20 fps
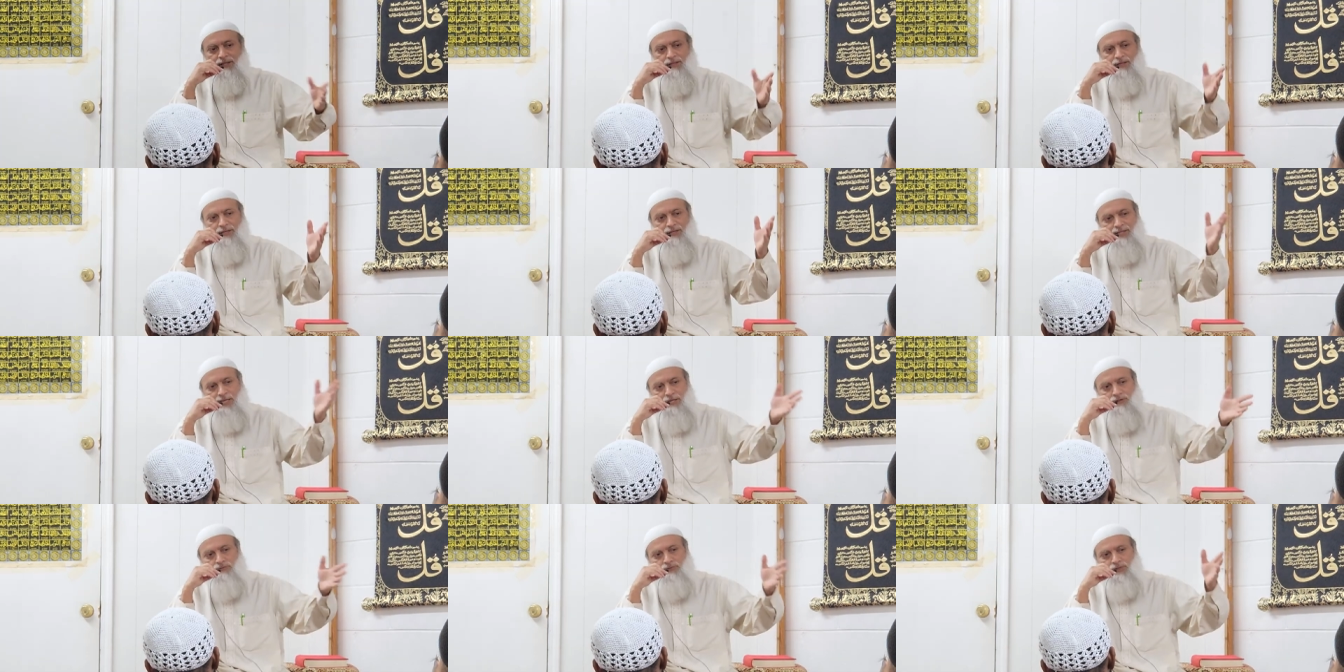
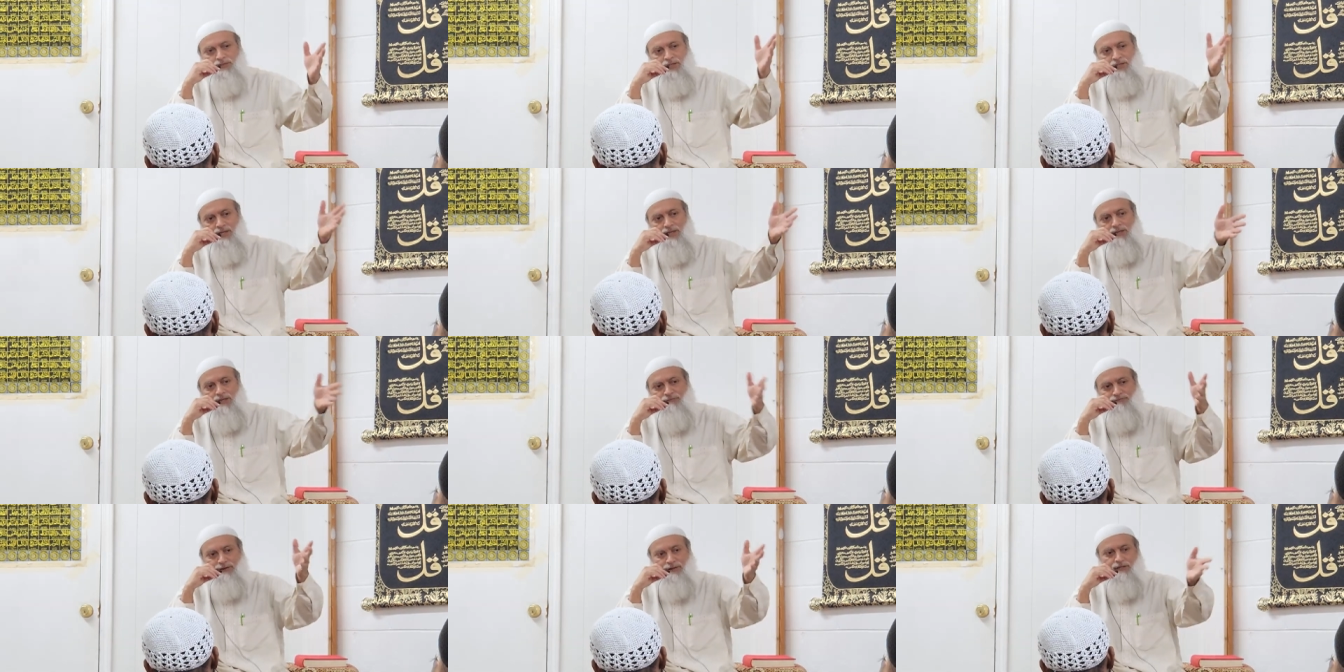this as we see
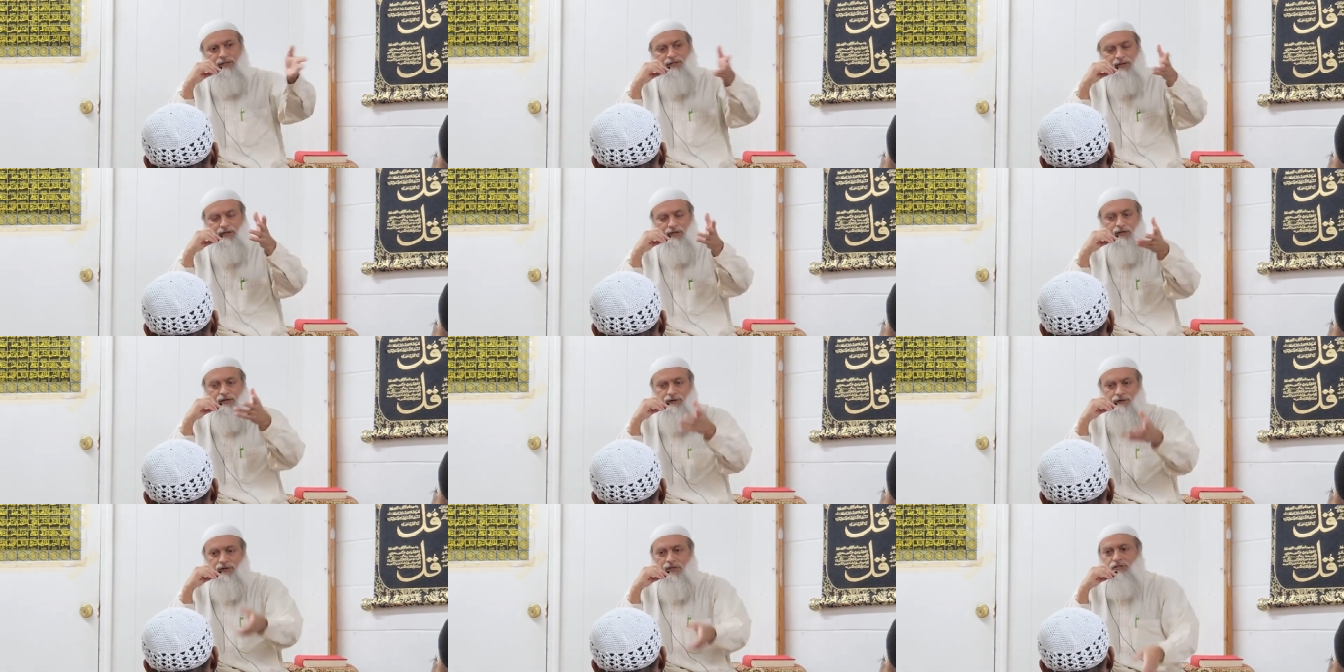the fitna
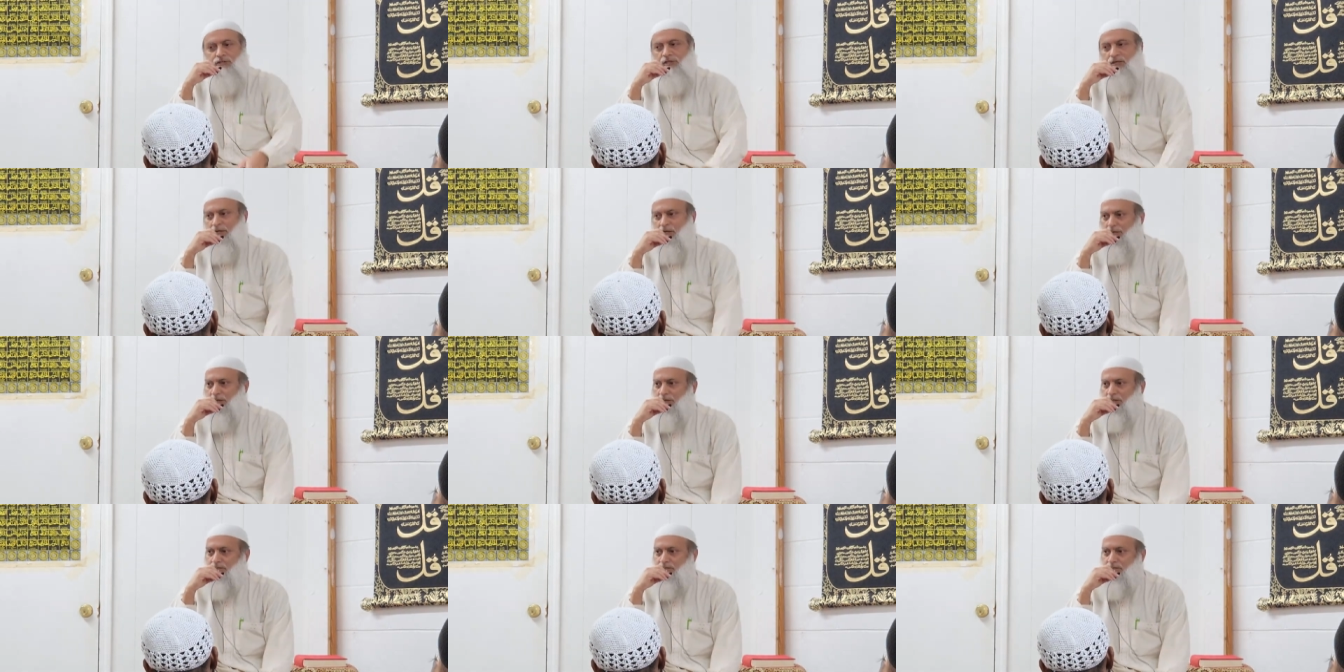increasing.